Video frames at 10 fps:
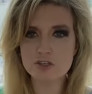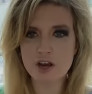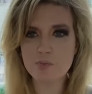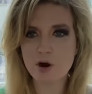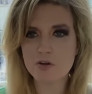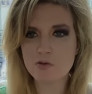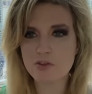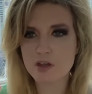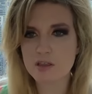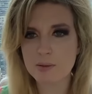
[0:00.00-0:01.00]
is any part of you
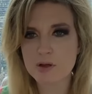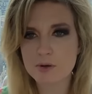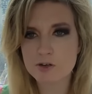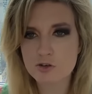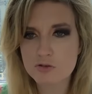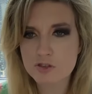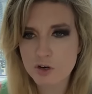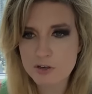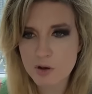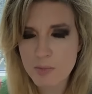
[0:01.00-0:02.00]
thinking the upcoming Dune
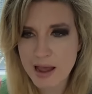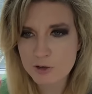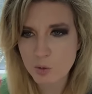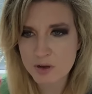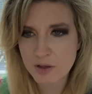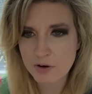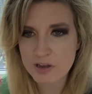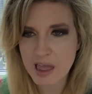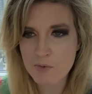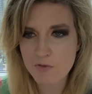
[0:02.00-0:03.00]
series on Max will be another
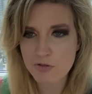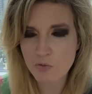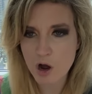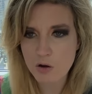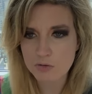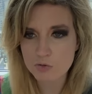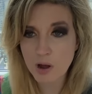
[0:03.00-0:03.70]
Game of Thrones?